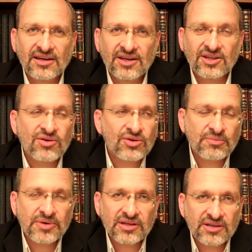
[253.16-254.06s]
You know, you
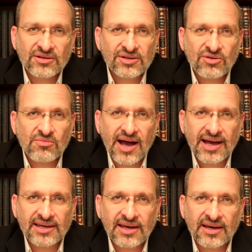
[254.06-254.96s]

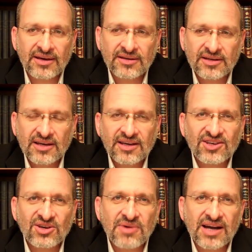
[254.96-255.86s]
buy
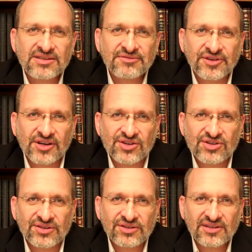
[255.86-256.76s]
some
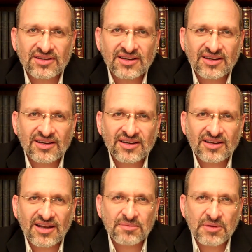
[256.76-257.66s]
furniture,
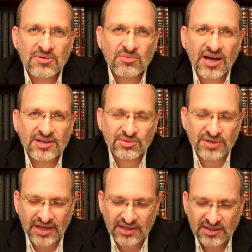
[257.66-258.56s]
like people buy
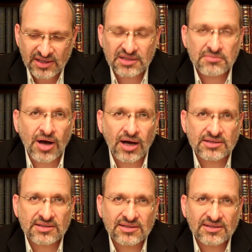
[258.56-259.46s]
today, in a
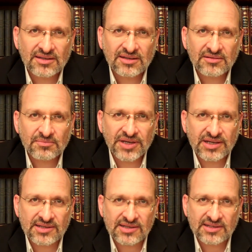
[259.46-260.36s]
box,
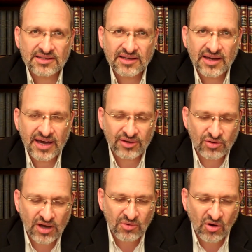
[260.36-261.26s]
pieces, and you
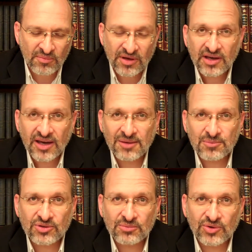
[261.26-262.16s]
come home and you
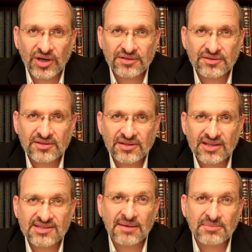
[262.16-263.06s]
put them together,
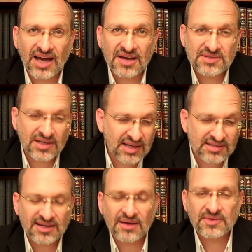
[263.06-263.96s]
and sometimes it
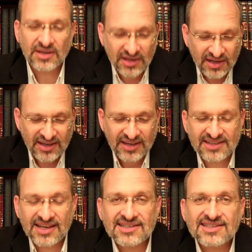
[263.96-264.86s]
doesn't come. It
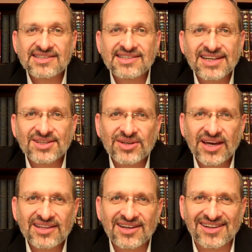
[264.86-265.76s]
doesn't stick
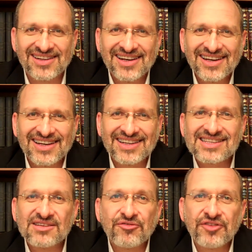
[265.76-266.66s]
together. It
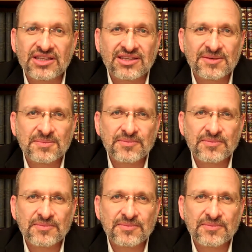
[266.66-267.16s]
doesn't fit.